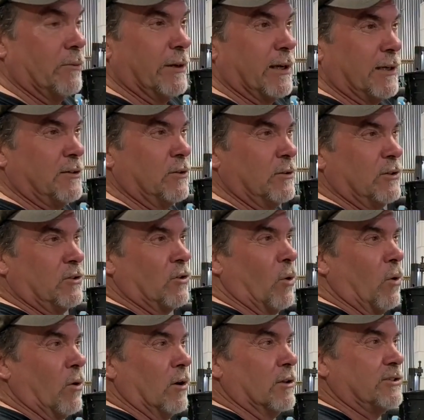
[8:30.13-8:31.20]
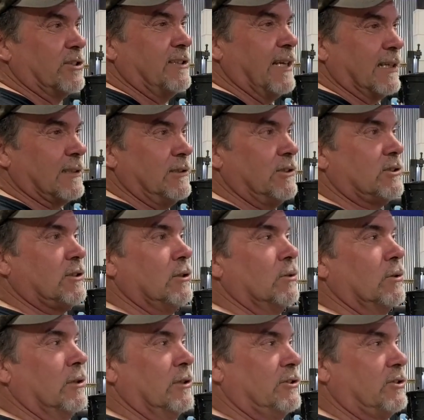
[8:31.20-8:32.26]
We've got to do the doors, decklit's
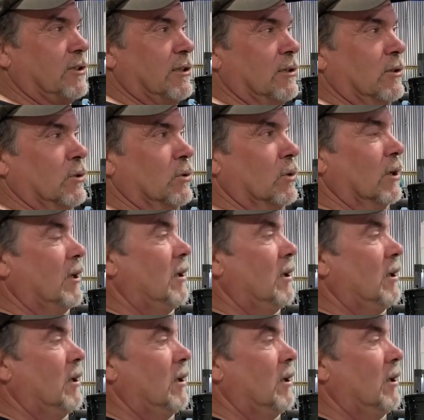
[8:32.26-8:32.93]
new, hood's new,